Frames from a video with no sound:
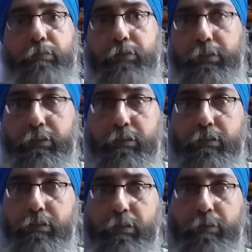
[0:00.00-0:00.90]

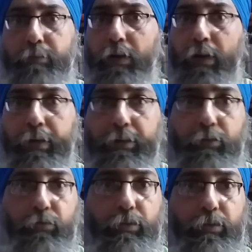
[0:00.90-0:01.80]
citizens alike,
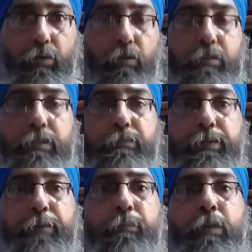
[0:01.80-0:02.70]
they're all
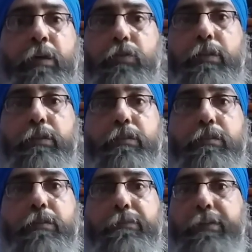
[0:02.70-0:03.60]
suffering. So I think the
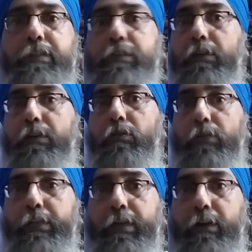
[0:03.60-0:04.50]
sufferings can
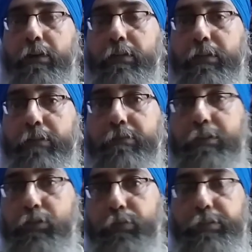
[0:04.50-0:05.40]
only end
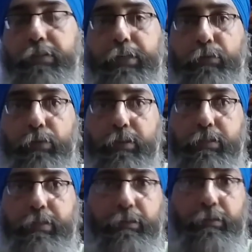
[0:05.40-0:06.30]
once we try to understand